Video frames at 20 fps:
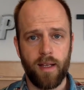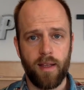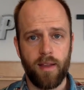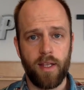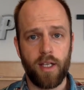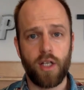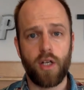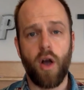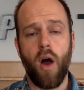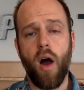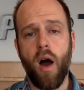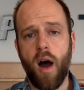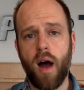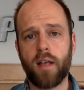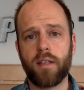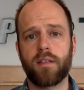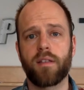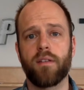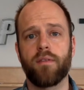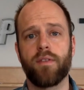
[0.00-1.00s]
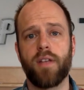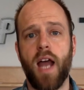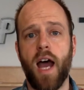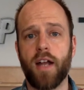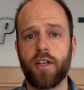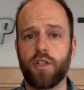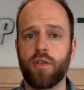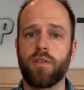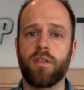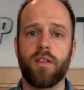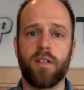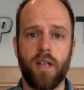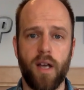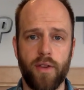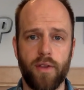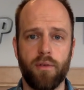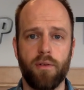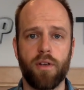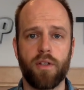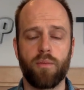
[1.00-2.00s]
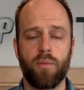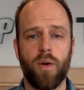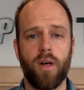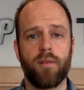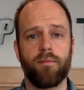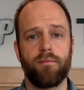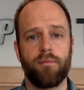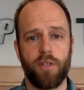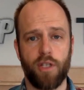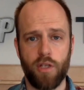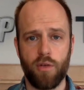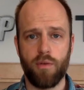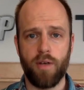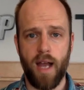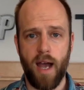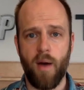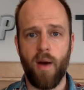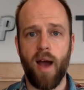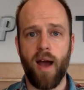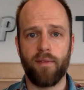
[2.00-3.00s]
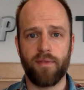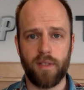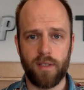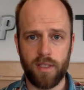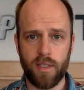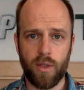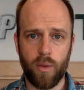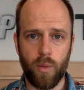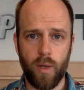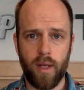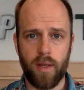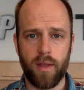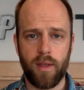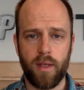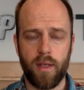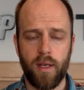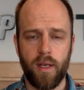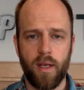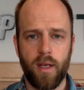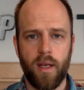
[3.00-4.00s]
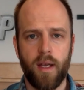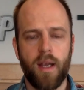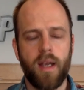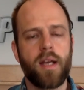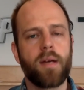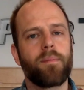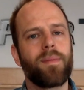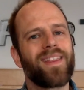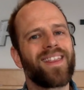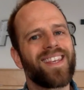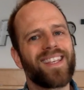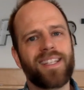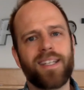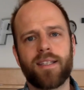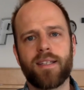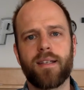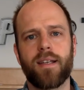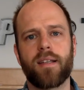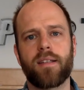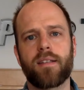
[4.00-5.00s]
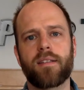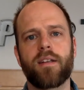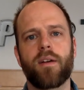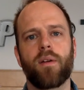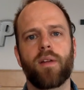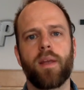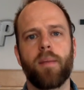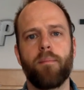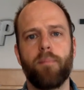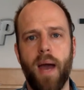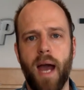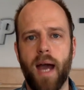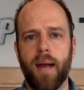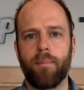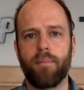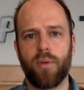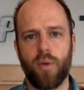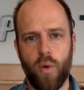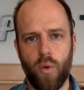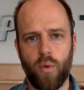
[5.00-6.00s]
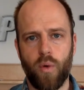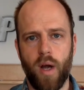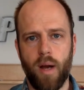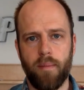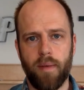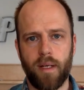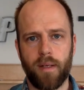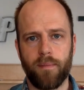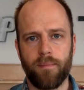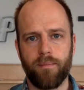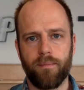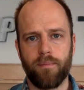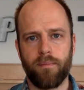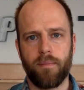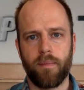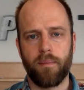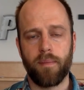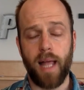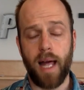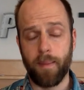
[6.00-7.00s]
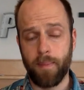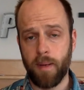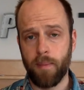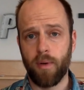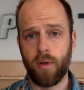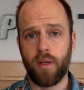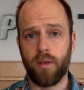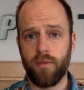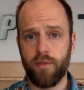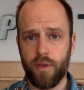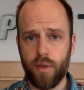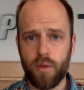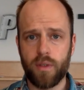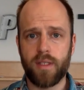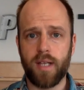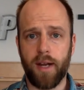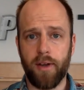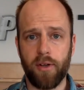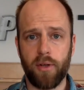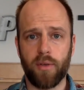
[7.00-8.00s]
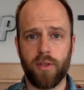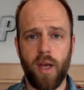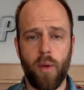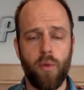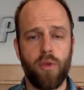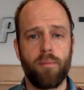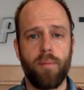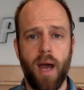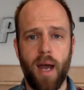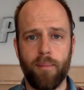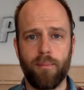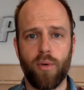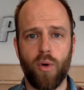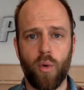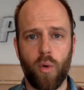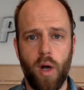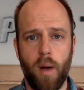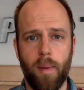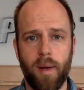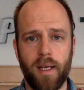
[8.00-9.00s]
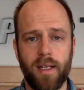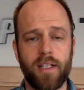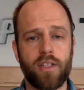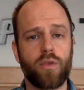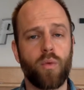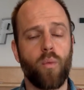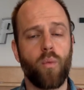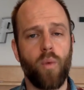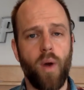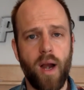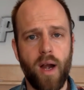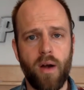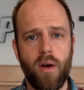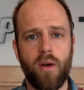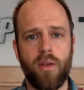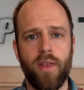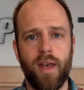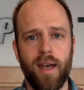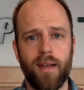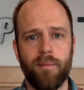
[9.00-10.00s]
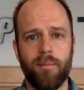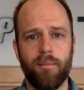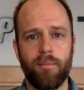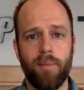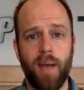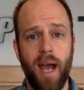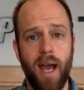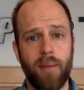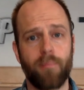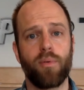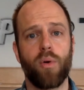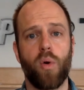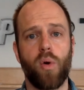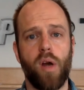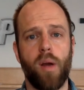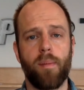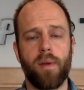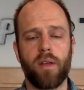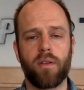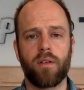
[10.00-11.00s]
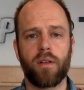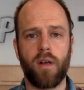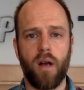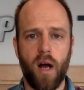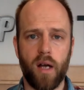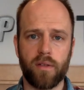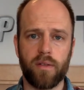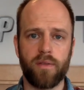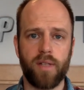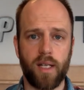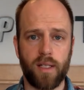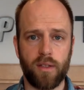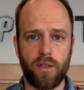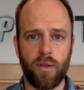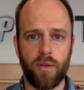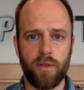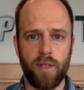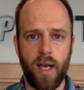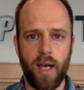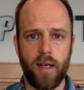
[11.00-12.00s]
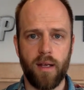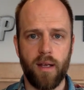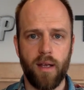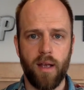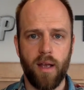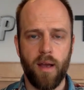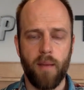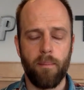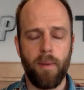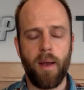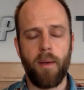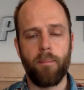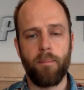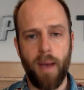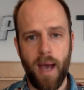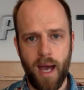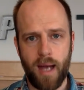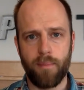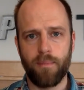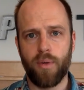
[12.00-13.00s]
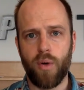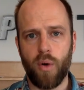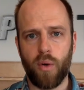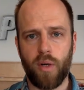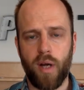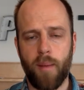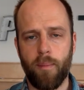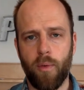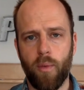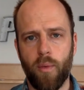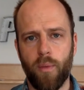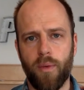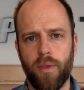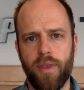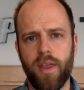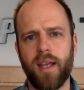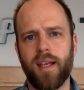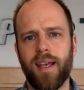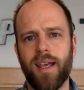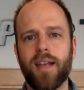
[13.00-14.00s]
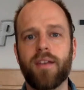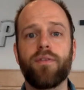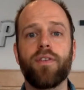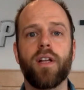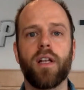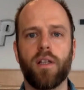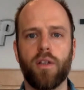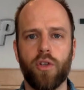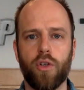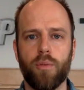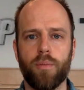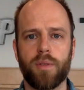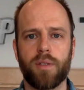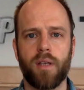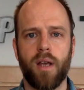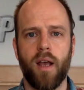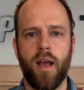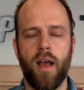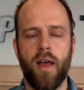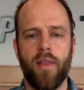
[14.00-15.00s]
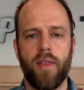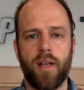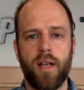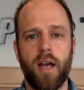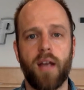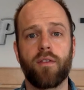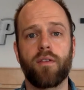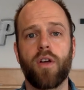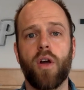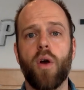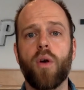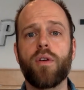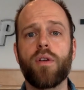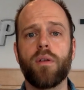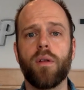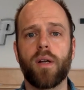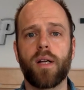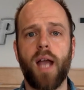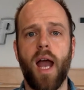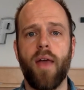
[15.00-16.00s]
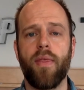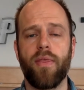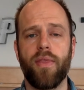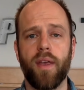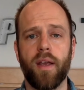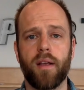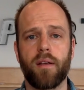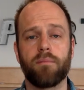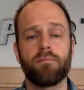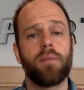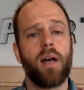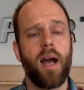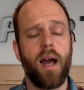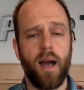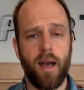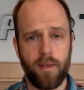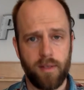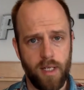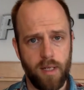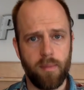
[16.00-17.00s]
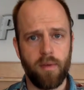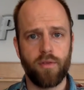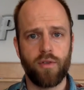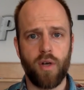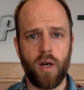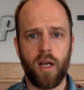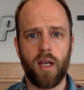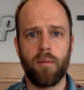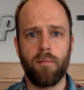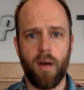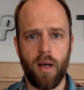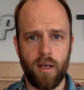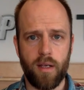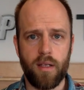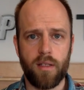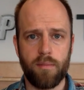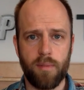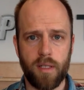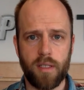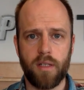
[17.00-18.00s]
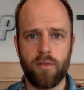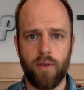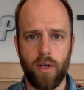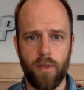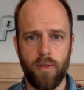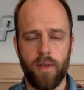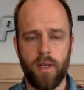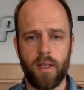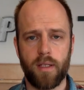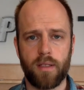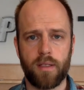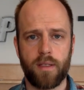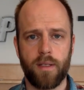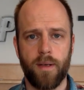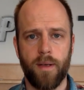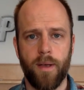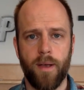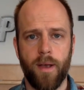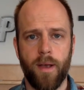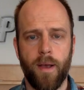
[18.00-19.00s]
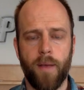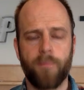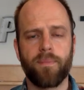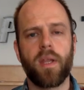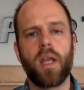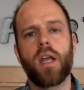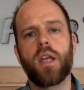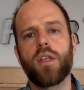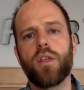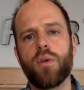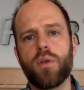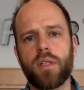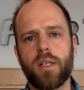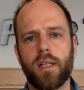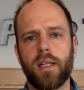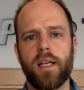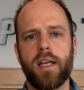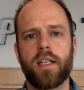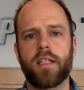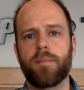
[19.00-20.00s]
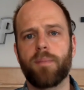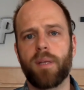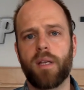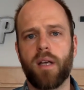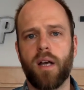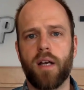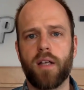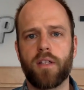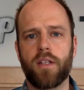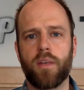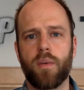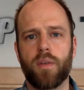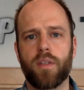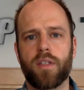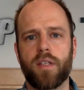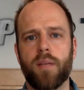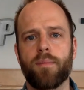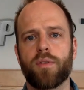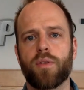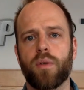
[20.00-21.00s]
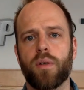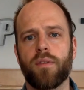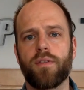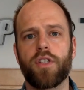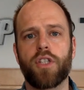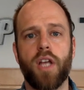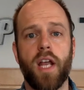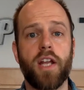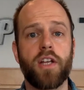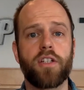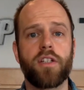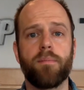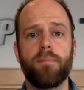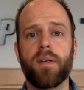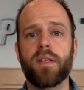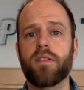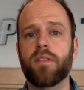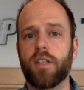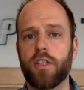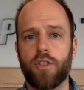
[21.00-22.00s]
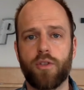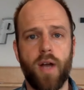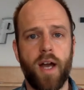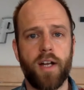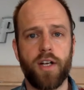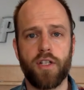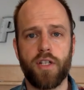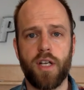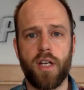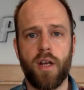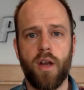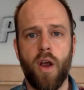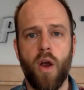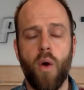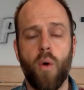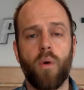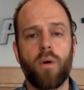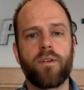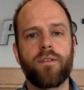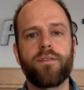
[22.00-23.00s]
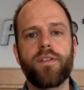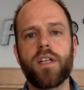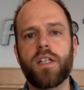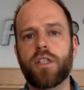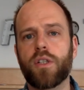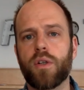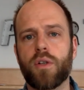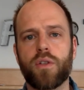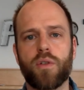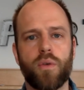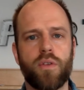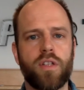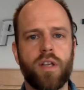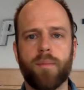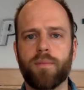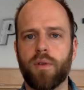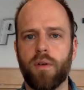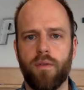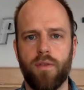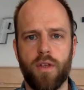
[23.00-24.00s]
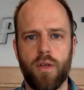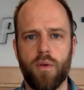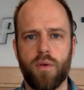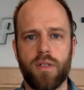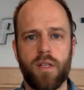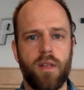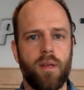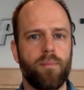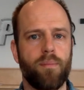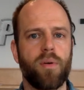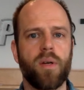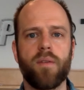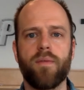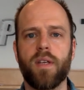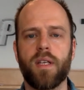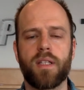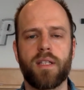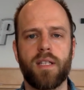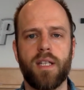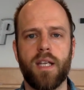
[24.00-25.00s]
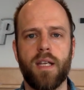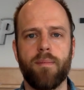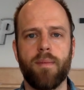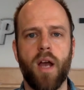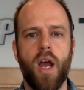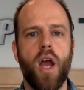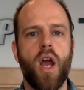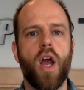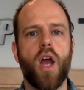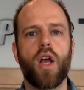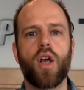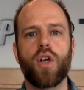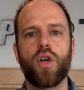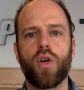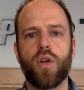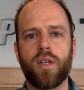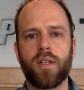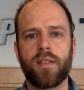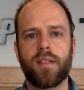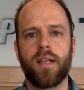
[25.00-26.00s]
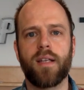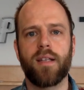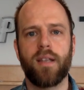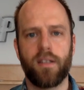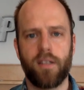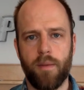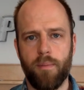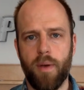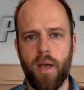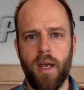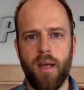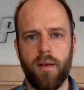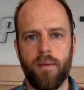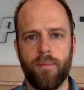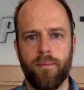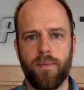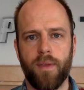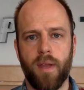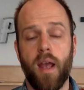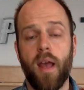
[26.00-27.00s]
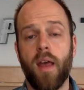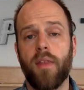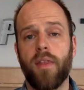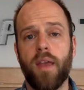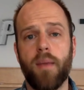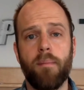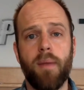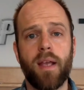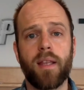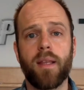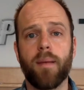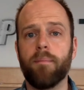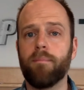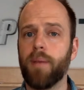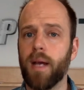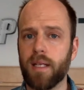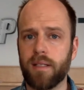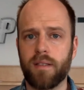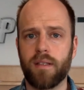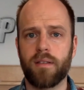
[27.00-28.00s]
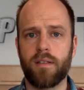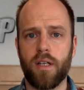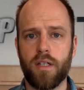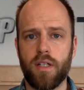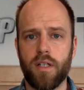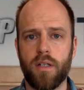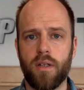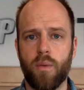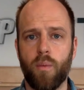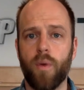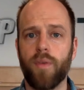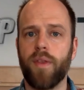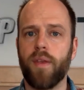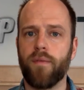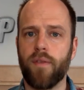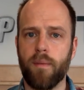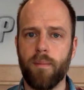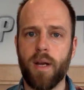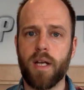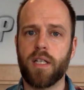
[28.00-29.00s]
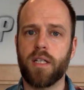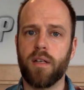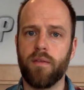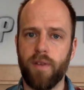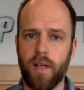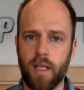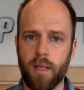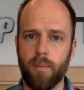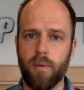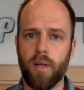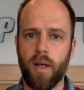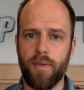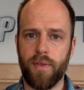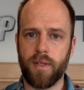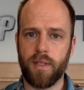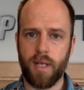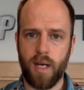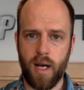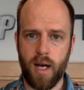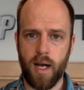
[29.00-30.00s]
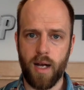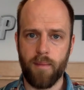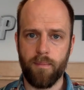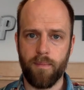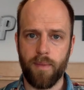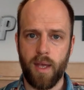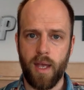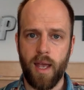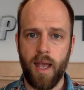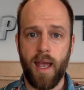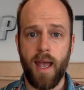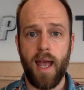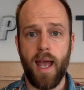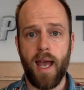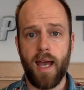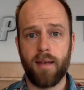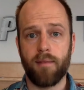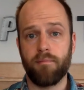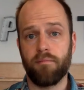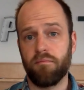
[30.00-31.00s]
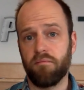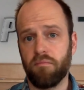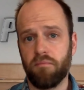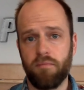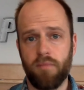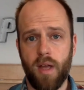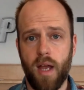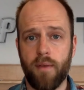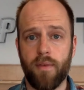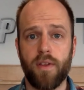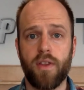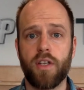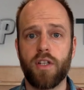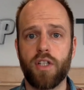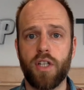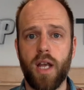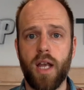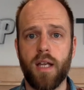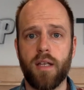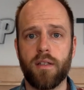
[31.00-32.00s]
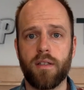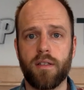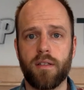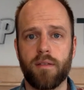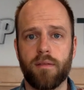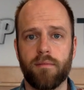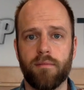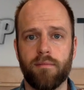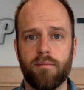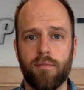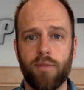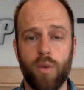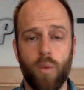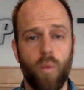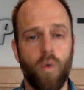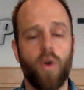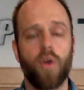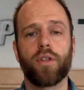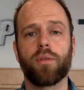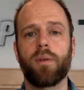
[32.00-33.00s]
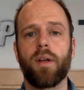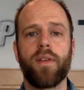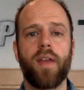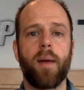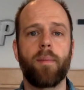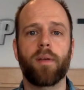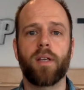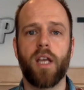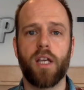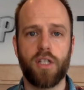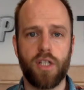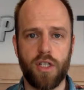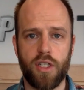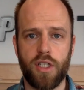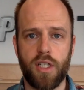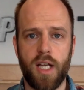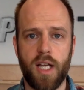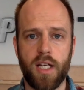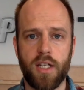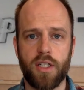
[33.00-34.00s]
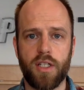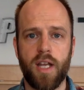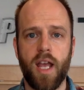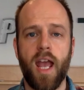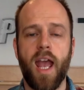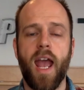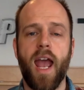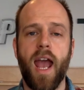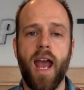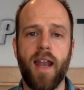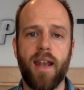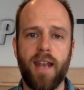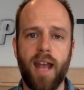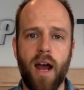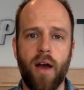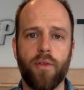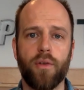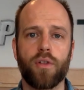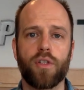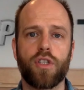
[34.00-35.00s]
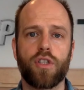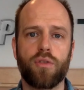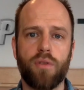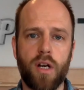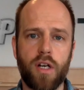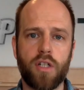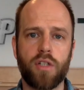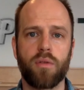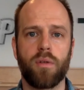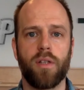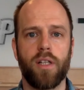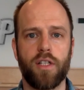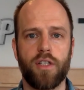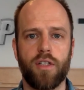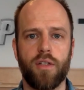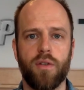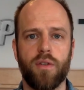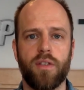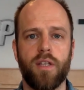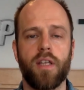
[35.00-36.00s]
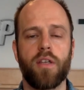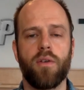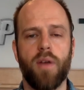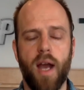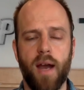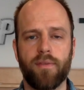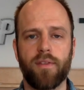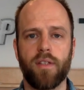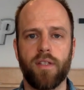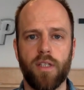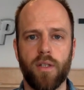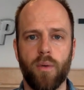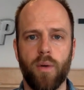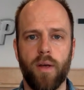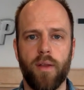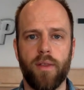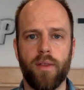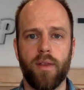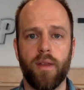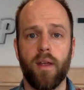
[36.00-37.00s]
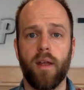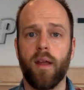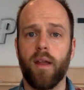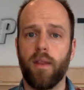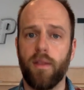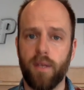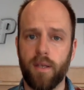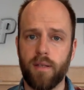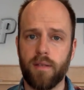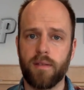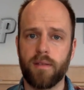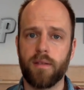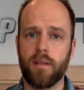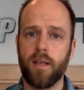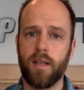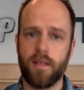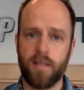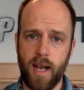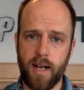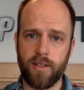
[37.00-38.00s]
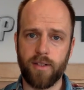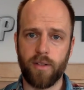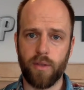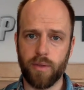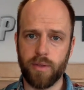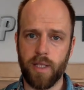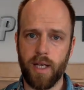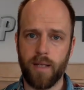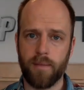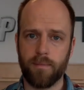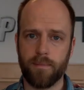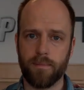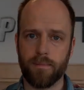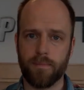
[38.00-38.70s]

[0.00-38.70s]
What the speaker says: The cost of not choosing the other is what you now have to deal with. But this isn't necessarily bad programming. A lot of people confuse technical debt with bad programming, and it's rare that bad programming is the cause of technical debt. By bad programming, think infinite loops, the kind of code you look at and think, a team of drunken monkeys must have written this. Usually it's because there was some sort of change to business strategy or features or some sort of use that the previous team couldn't anticipate. They made the best decision with the information available at the time, and everything changed. The world around the application changed, and now there's structural issues that you have to deal with. This is technical debt.